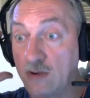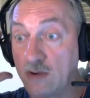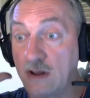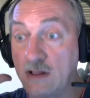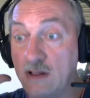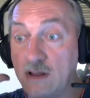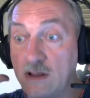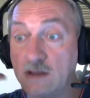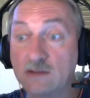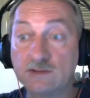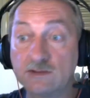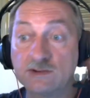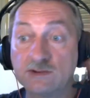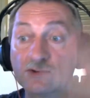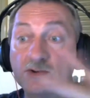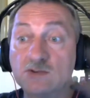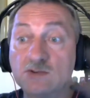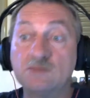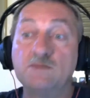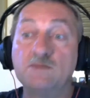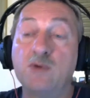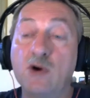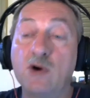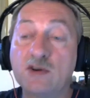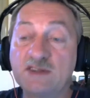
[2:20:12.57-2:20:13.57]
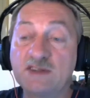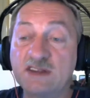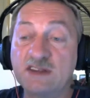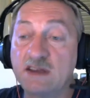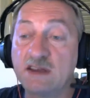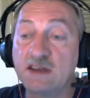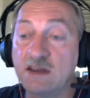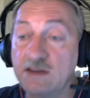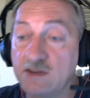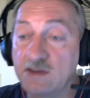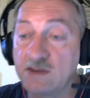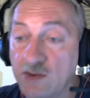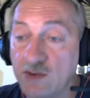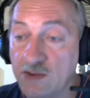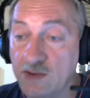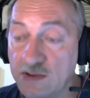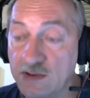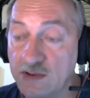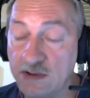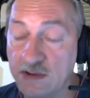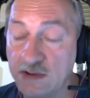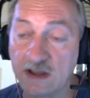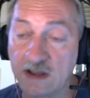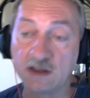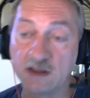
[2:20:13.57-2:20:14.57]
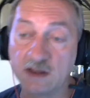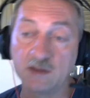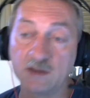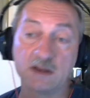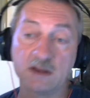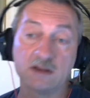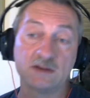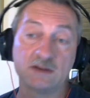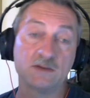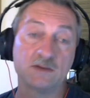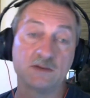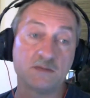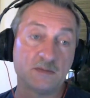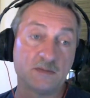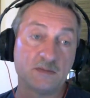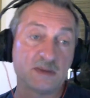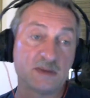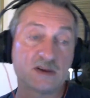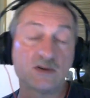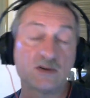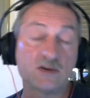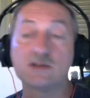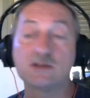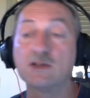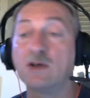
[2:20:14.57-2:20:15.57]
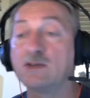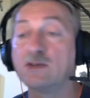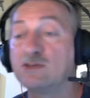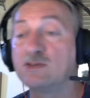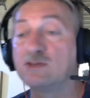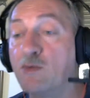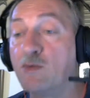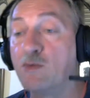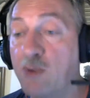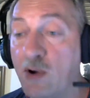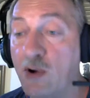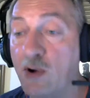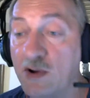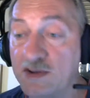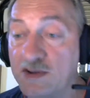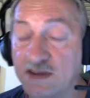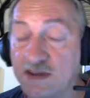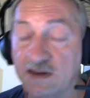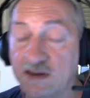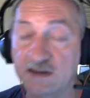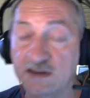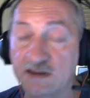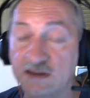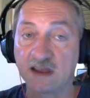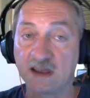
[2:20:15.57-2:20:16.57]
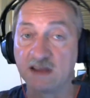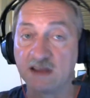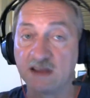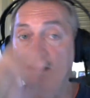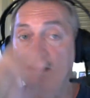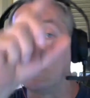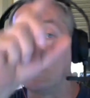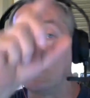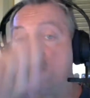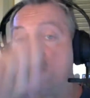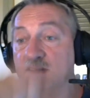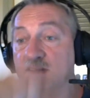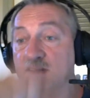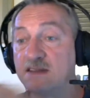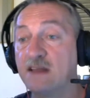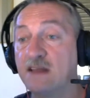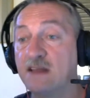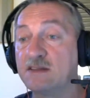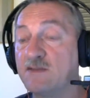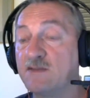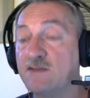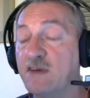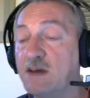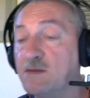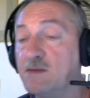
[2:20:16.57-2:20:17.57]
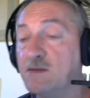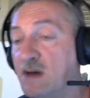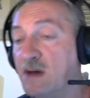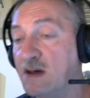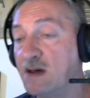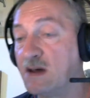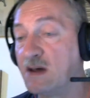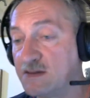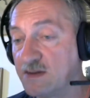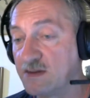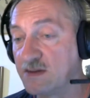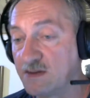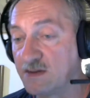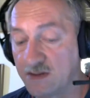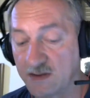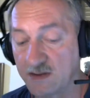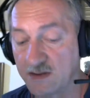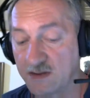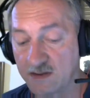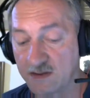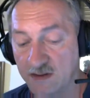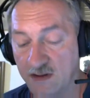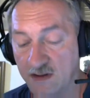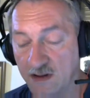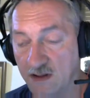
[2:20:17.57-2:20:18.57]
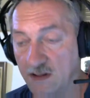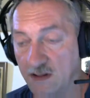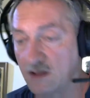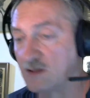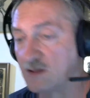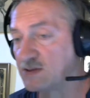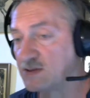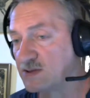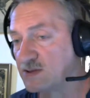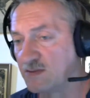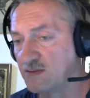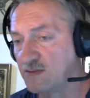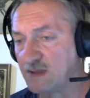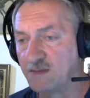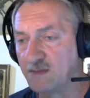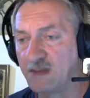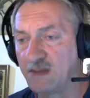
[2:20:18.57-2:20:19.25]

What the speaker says: really, boxing is good because lots of boxers has sun square Mars, lots of them,